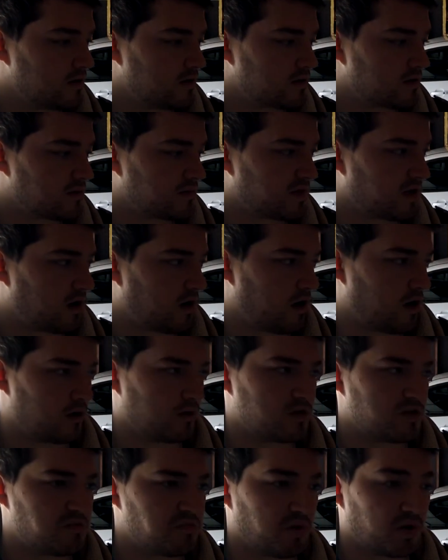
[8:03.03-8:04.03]
something
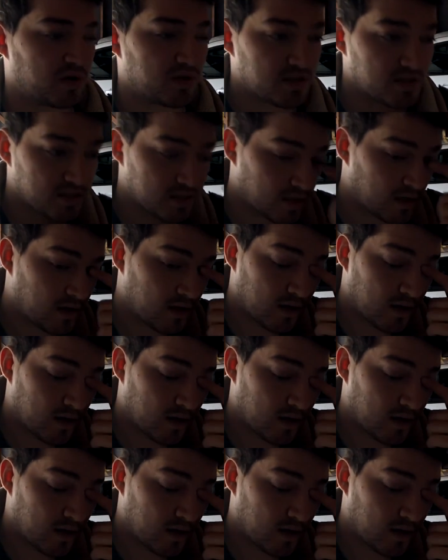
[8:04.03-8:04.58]
Auto Sports.